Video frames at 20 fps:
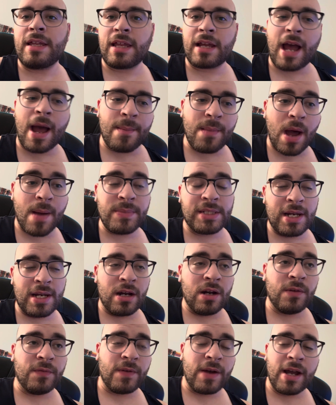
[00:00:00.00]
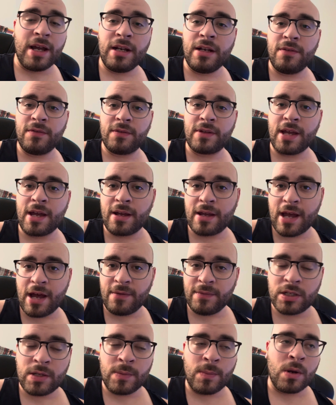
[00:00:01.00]
Like, I'm terrified of
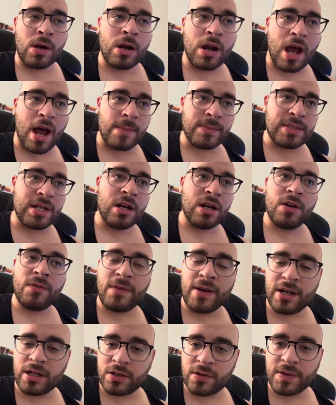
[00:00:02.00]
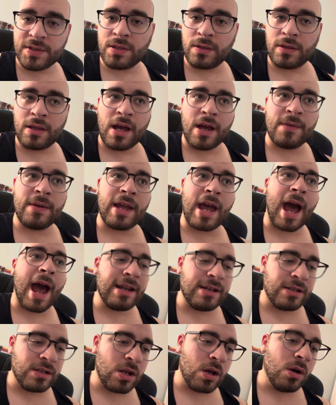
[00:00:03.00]
Alvin Kamara. I'm terrified of Chris Olave.
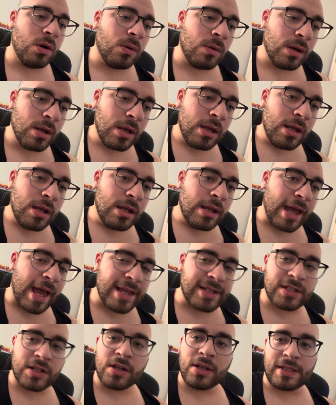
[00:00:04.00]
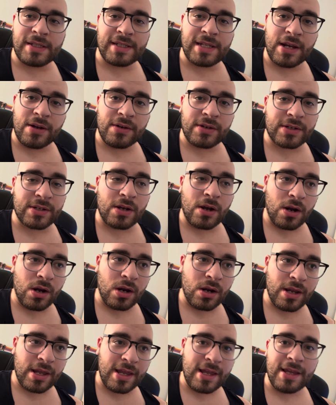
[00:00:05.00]
I know as good as Derek
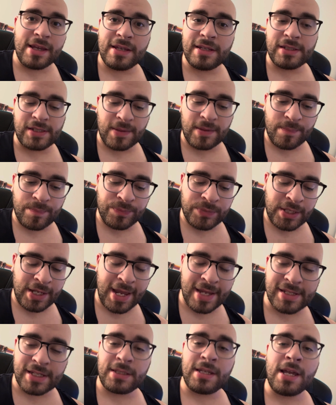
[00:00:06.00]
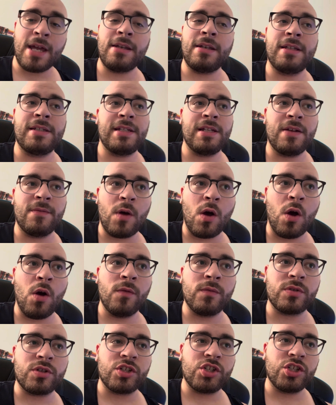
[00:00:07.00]
Carr is, he has a tendency of
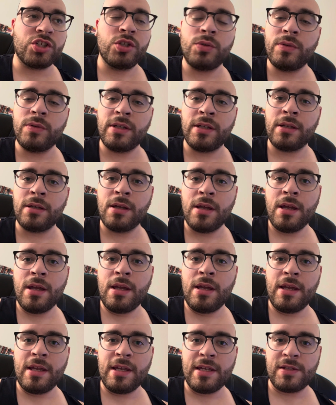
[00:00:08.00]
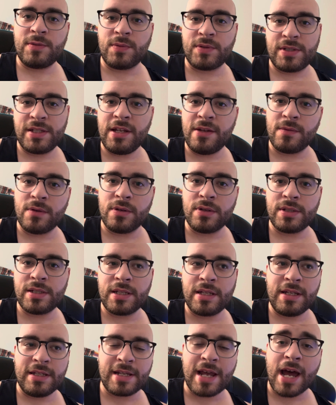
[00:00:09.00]
overshooting his receivers.
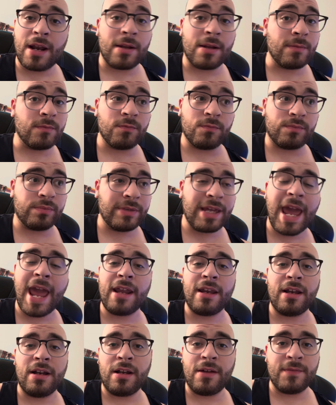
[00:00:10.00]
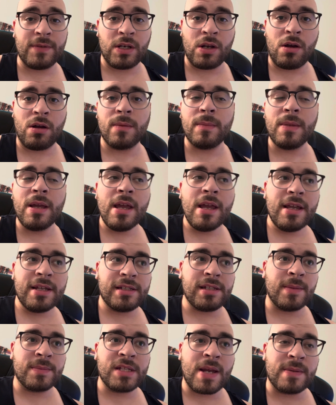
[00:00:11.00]
He's got a cannon of an arm.
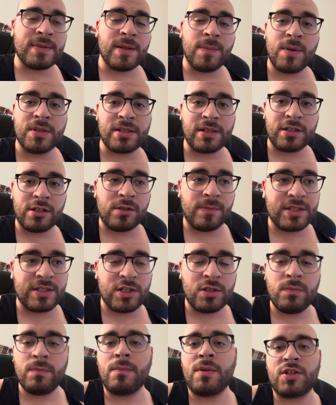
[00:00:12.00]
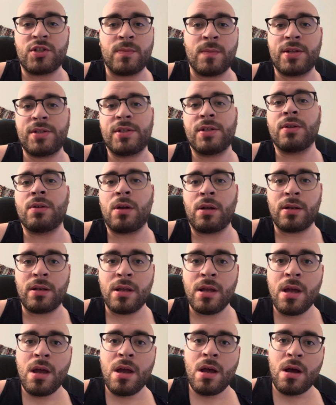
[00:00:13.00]
Sometimes he puts a little bit too much mustard
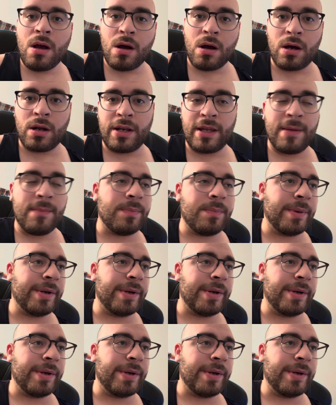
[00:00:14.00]
on it.